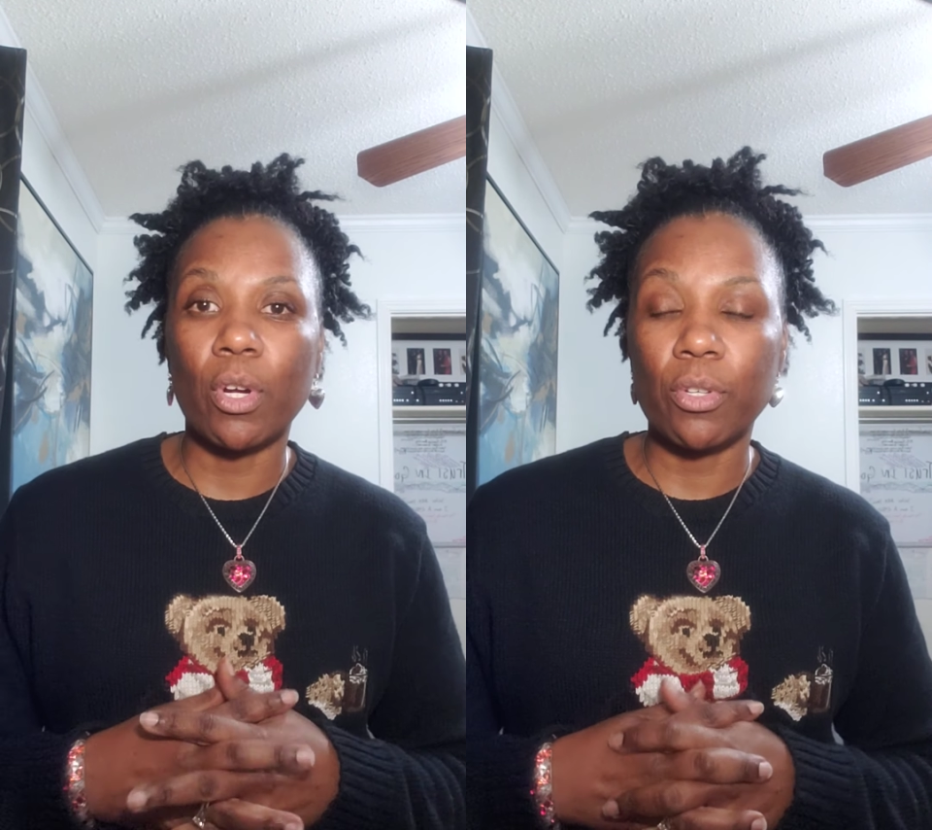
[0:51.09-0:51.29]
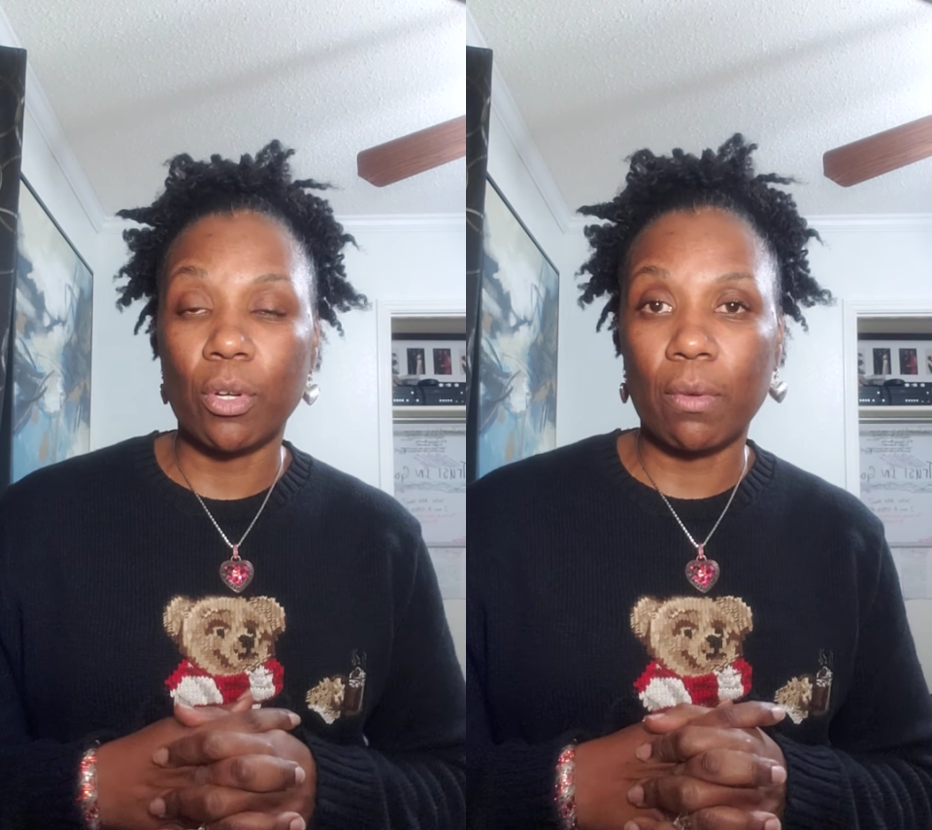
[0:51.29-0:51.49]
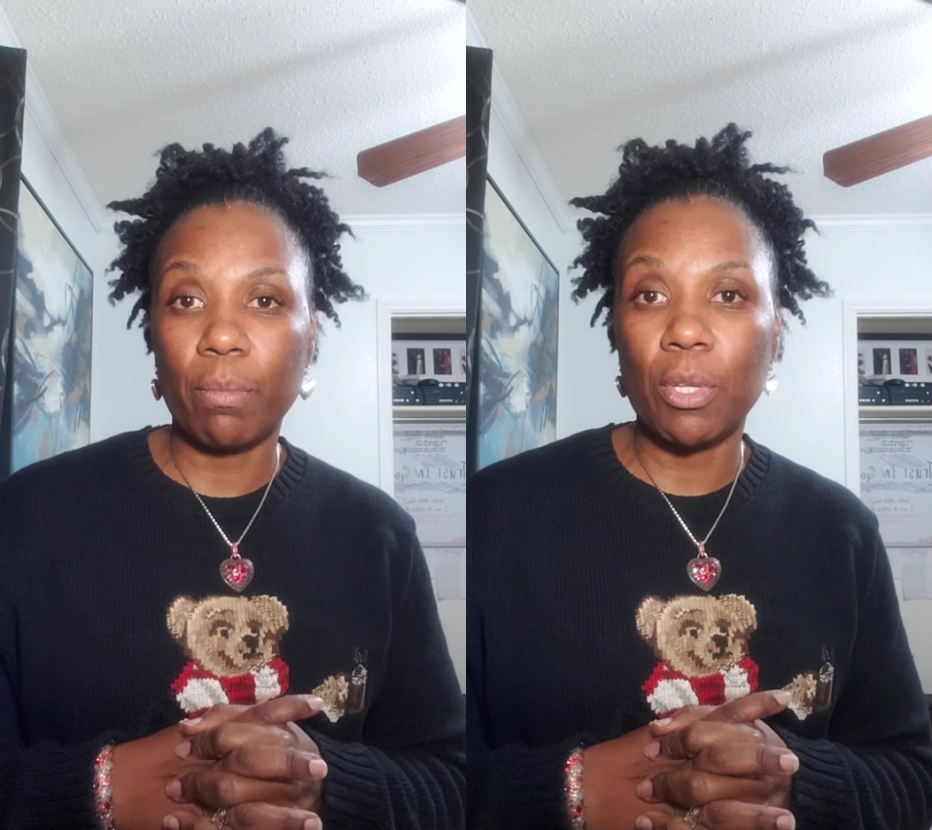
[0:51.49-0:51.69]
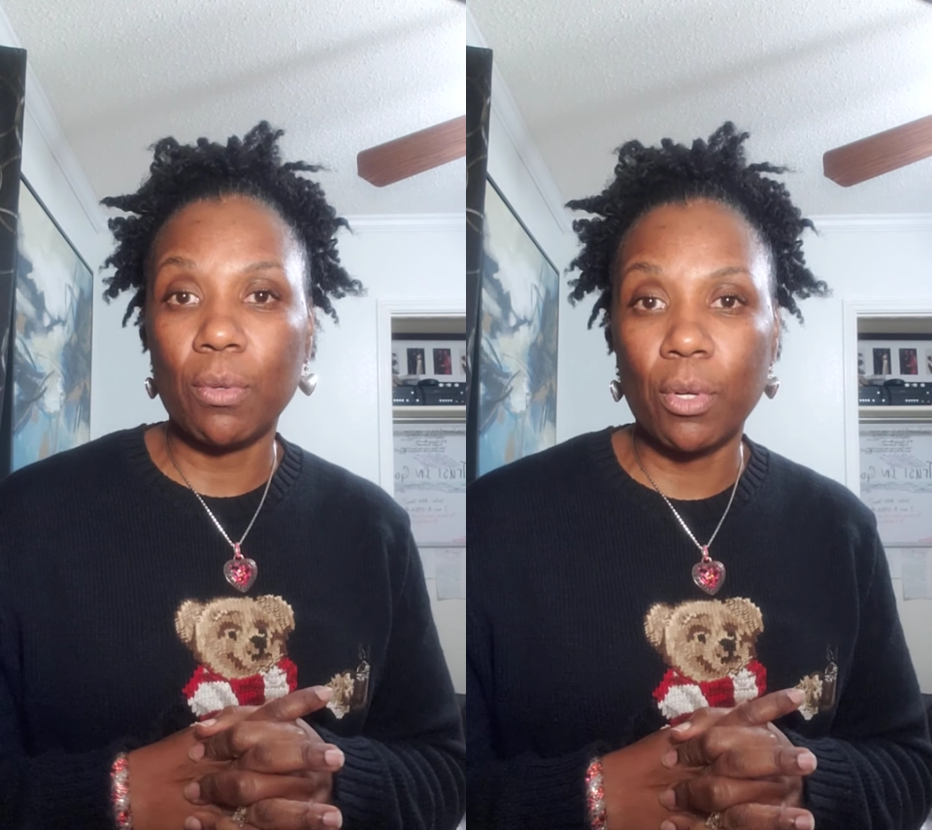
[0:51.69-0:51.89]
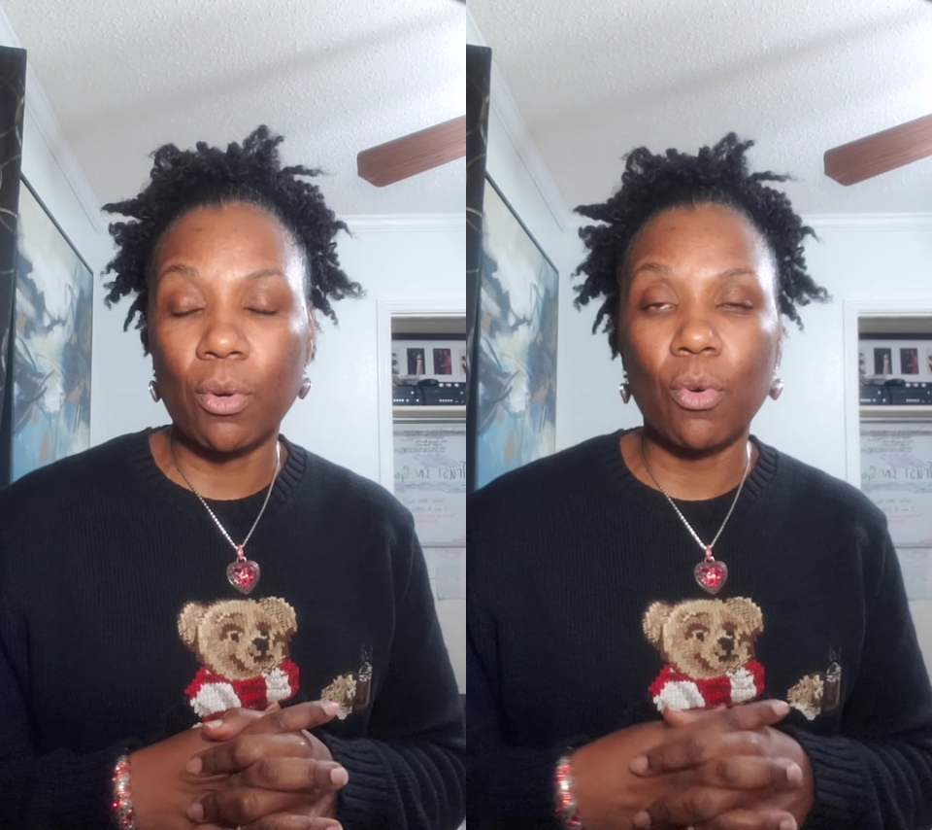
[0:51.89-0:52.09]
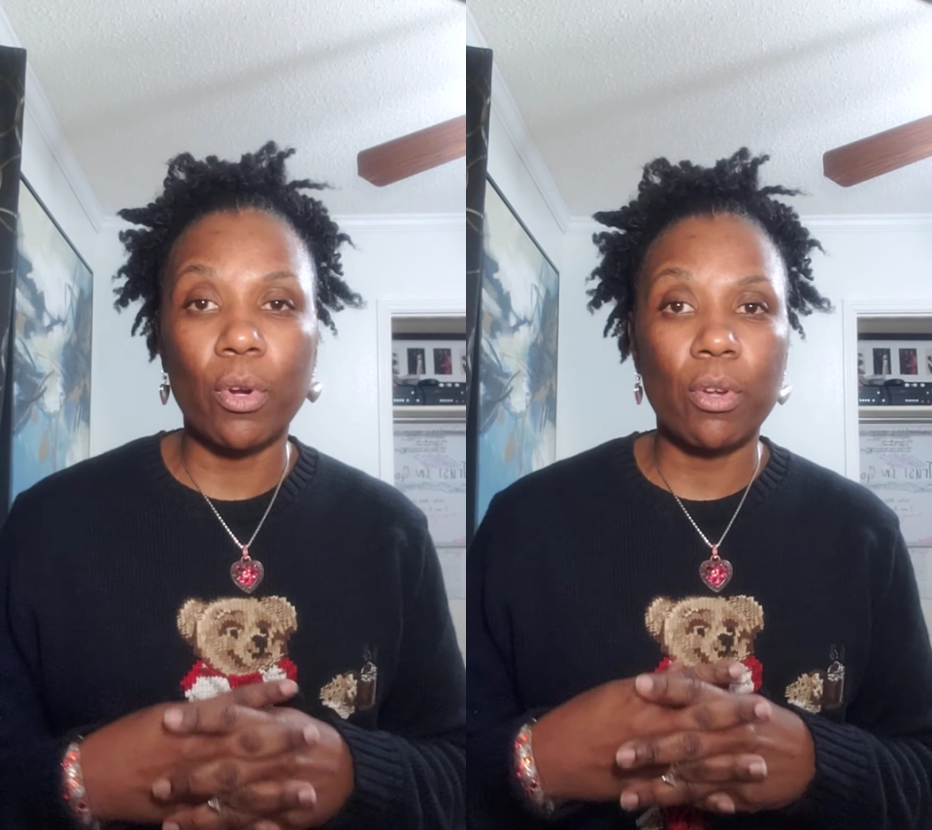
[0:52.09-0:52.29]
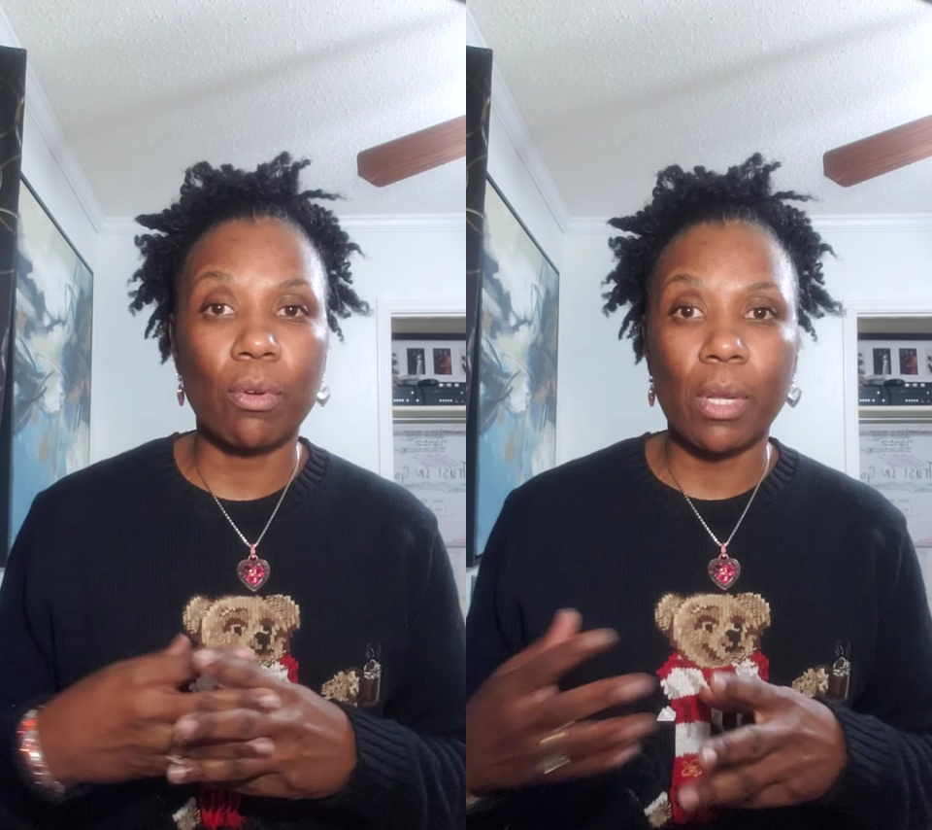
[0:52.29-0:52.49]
on your computer or your